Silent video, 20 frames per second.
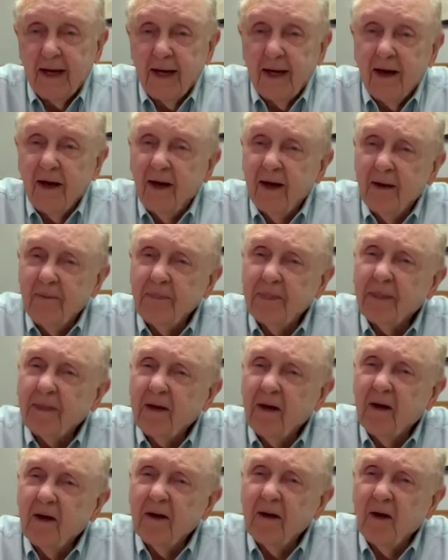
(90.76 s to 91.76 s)

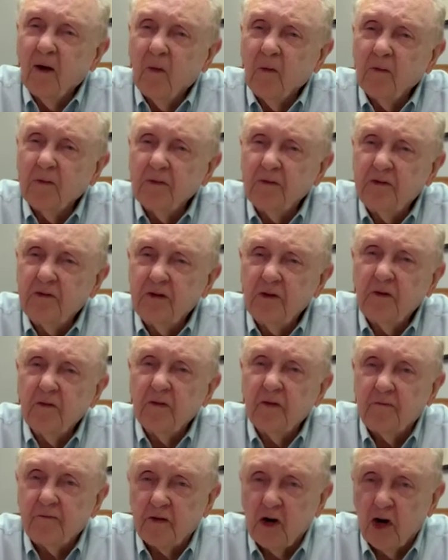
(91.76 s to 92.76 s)
On June
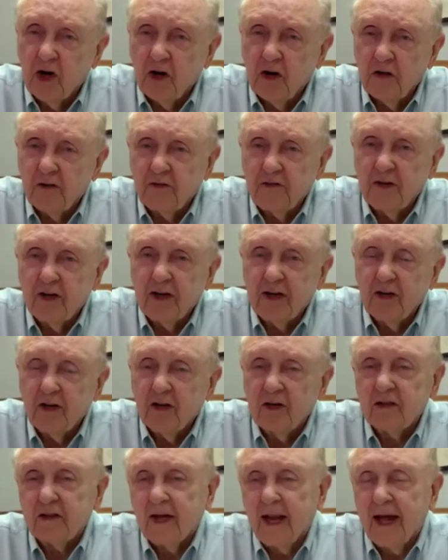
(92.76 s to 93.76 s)
the 1st, it
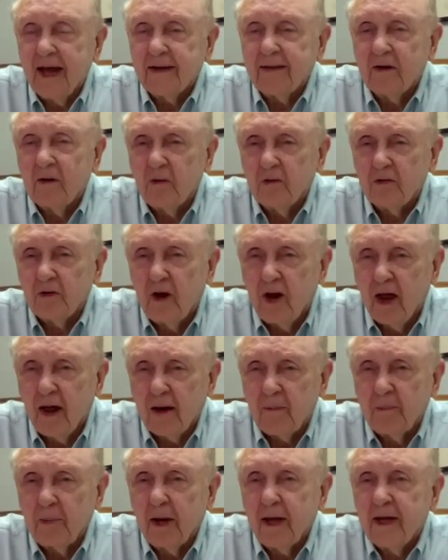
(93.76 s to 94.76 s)
looked like there was a lot
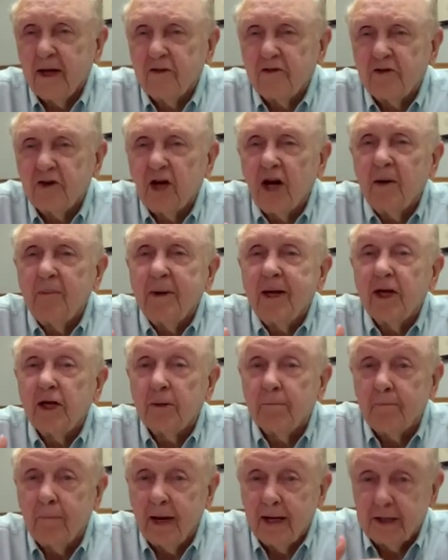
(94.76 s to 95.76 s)
of plans to come into
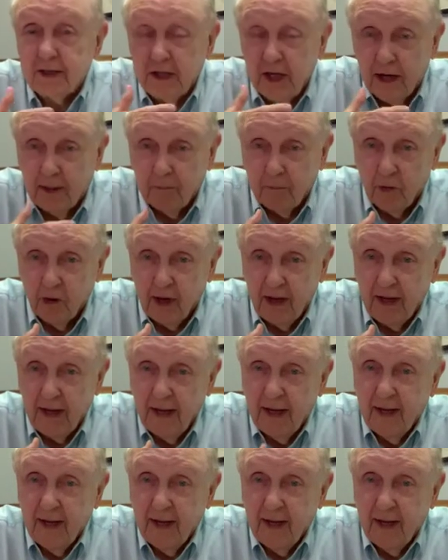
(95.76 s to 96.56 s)
Montgomery.